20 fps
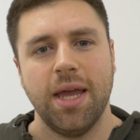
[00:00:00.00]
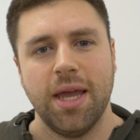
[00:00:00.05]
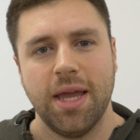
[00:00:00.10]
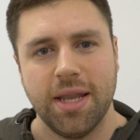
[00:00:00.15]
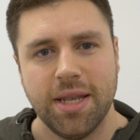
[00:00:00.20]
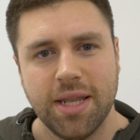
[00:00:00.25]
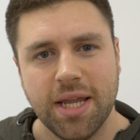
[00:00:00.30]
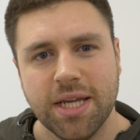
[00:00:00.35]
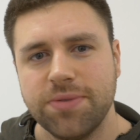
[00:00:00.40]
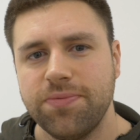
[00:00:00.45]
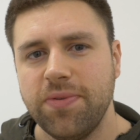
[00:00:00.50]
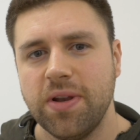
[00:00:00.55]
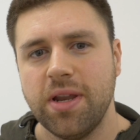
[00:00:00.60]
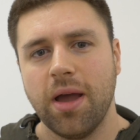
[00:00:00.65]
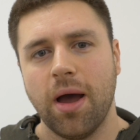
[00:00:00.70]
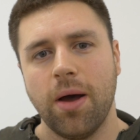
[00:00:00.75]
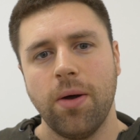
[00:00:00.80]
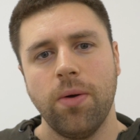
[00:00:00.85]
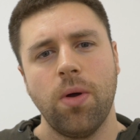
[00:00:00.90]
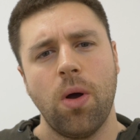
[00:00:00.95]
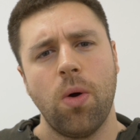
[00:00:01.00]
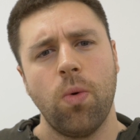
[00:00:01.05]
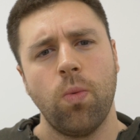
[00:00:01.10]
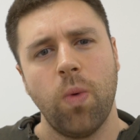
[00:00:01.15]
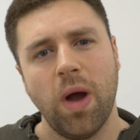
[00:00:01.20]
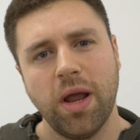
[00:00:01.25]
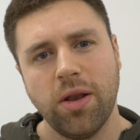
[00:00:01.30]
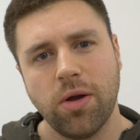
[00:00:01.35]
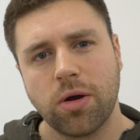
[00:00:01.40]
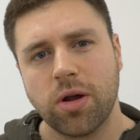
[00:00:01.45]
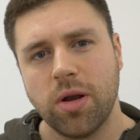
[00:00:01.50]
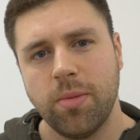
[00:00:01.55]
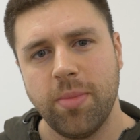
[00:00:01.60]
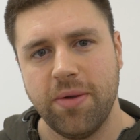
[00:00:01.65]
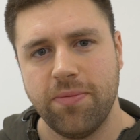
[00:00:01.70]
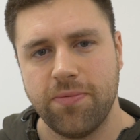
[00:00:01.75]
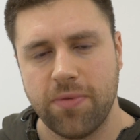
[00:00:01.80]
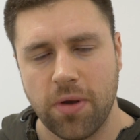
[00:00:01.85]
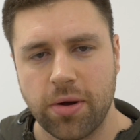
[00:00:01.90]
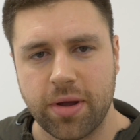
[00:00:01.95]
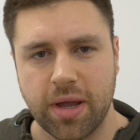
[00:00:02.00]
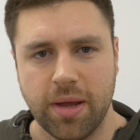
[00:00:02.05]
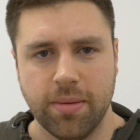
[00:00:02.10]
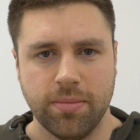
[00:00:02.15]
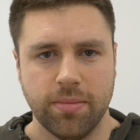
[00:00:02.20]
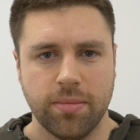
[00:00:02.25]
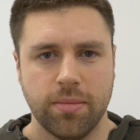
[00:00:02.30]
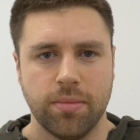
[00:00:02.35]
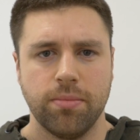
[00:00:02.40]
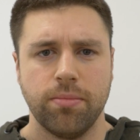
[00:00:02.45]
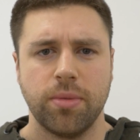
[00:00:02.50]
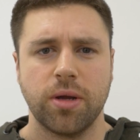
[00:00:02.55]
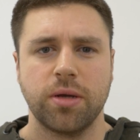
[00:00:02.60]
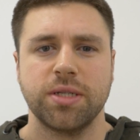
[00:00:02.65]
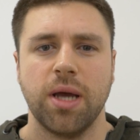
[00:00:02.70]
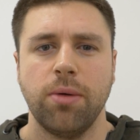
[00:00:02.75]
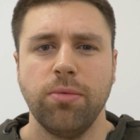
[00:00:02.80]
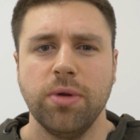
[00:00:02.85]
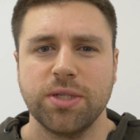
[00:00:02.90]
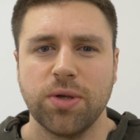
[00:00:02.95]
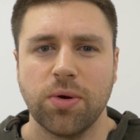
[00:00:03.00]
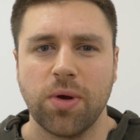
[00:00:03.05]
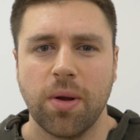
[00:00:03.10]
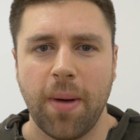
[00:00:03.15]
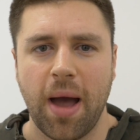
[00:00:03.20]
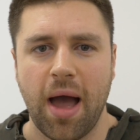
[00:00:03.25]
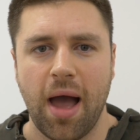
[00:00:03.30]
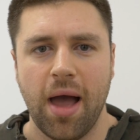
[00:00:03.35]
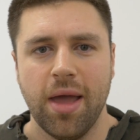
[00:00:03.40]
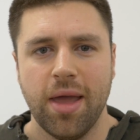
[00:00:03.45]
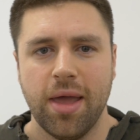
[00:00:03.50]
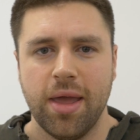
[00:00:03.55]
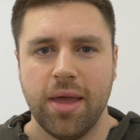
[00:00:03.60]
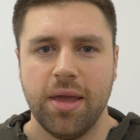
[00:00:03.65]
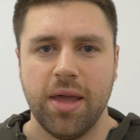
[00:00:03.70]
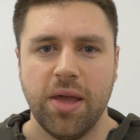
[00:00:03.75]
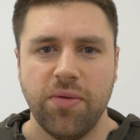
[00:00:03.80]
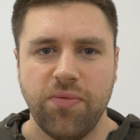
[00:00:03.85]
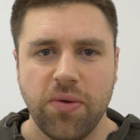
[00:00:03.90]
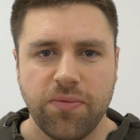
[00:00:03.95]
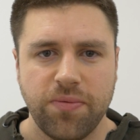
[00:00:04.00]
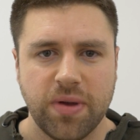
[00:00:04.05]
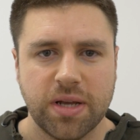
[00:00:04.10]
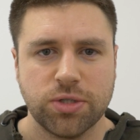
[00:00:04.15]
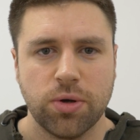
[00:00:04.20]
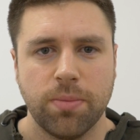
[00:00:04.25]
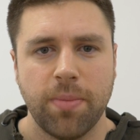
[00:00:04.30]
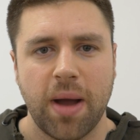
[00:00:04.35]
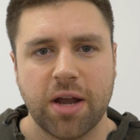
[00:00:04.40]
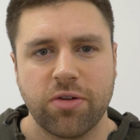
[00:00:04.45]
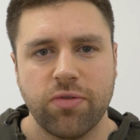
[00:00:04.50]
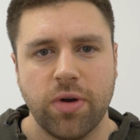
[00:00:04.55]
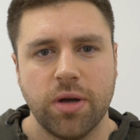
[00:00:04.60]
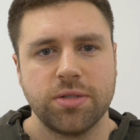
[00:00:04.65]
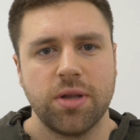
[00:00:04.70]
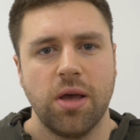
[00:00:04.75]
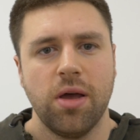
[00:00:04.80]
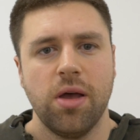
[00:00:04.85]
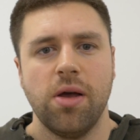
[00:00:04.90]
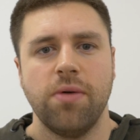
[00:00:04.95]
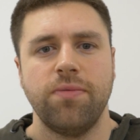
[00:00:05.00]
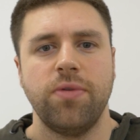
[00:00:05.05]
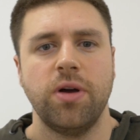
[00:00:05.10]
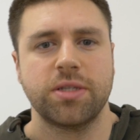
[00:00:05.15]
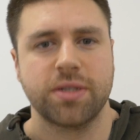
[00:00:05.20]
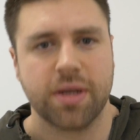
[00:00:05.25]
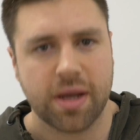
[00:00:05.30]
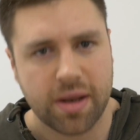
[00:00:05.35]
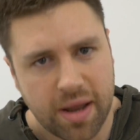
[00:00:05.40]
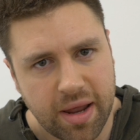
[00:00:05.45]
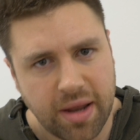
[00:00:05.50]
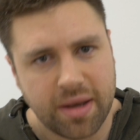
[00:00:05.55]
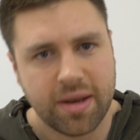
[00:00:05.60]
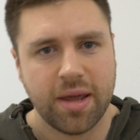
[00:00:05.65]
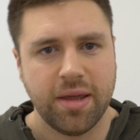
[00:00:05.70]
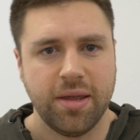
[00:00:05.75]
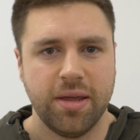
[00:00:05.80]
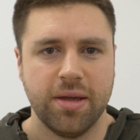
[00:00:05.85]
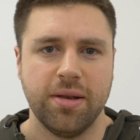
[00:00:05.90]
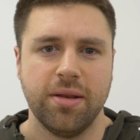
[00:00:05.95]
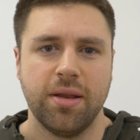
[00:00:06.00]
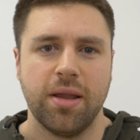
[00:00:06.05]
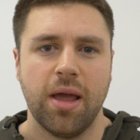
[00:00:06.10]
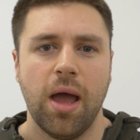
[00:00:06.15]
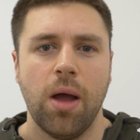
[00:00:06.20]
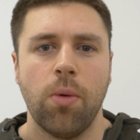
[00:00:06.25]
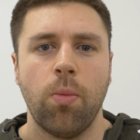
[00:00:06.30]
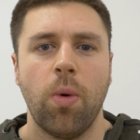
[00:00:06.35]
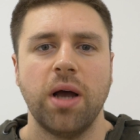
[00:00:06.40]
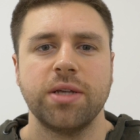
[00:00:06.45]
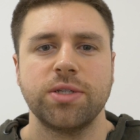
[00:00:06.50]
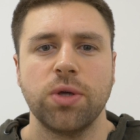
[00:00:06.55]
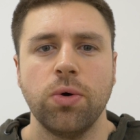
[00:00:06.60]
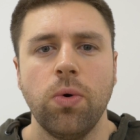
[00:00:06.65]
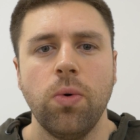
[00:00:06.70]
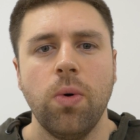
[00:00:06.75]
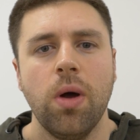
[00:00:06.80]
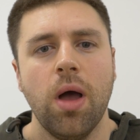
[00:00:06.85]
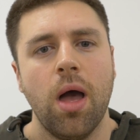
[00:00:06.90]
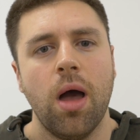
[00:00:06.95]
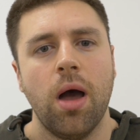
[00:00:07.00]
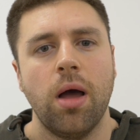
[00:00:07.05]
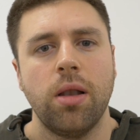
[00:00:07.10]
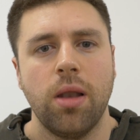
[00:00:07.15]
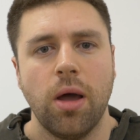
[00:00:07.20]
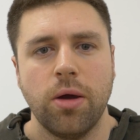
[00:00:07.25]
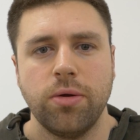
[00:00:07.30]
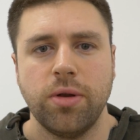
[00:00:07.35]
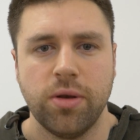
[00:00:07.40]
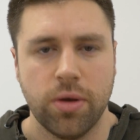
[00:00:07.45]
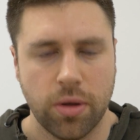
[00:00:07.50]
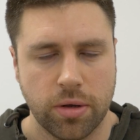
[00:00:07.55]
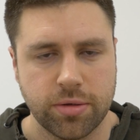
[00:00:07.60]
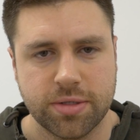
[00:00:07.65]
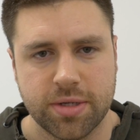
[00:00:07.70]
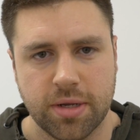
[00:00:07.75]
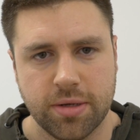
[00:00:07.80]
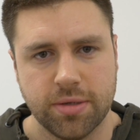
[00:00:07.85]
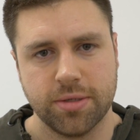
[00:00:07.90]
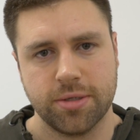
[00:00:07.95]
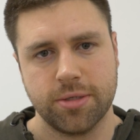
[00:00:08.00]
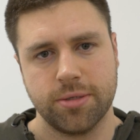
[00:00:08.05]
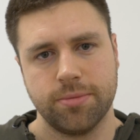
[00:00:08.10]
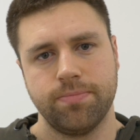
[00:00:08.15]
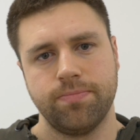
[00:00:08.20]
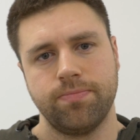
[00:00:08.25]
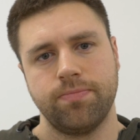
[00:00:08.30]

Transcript: In this video, we're not going to be vlogging because I want to talk about if it fits your macros versus clean eating and why it's all a load of nonsense.